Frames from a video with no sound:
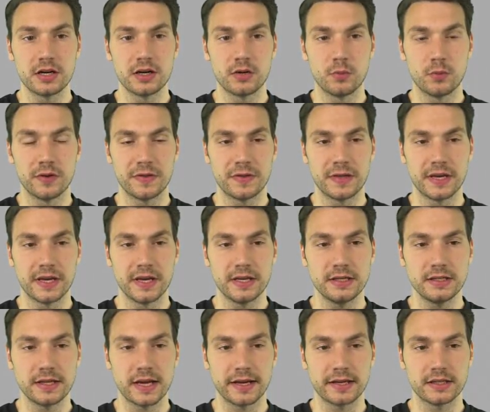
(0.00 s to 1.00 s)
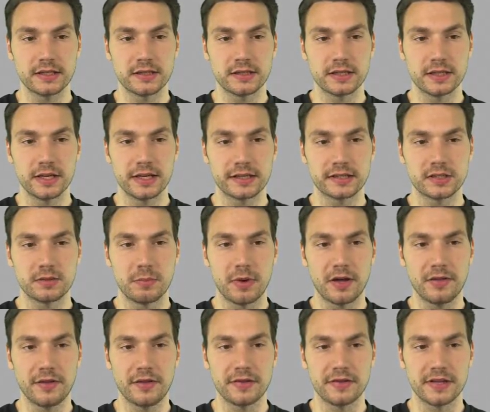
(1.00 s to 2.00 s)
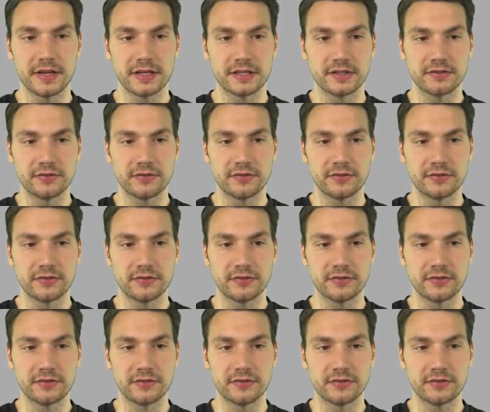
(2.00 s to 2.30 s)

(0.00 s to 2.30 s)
with the hint, I can select some other things.